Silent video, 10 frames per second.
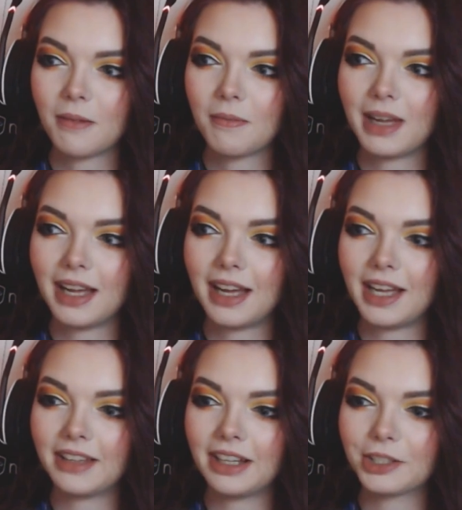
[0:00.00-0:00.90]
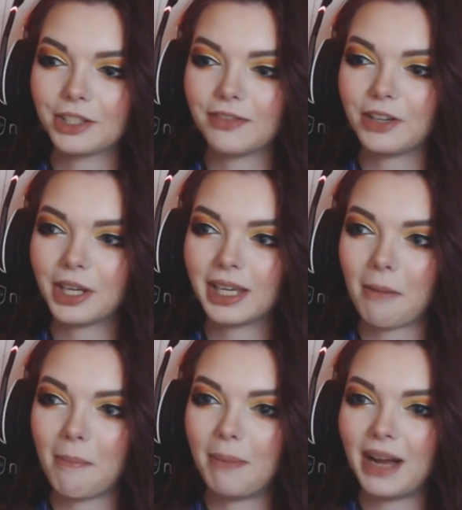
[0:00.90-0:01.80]
Man, that looks
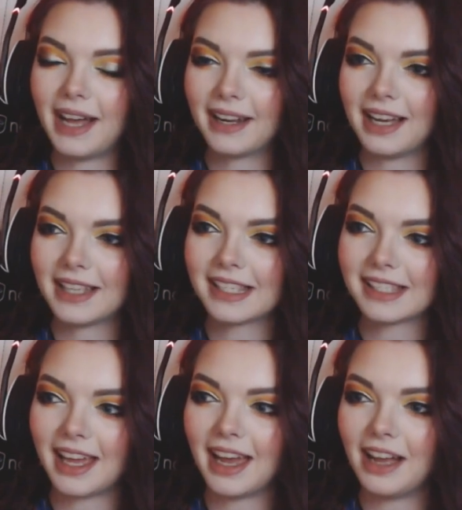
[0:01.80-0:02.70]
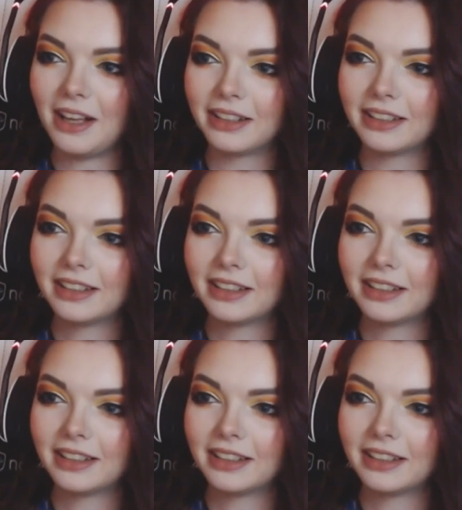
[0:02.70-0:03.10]
fucking badass as hell.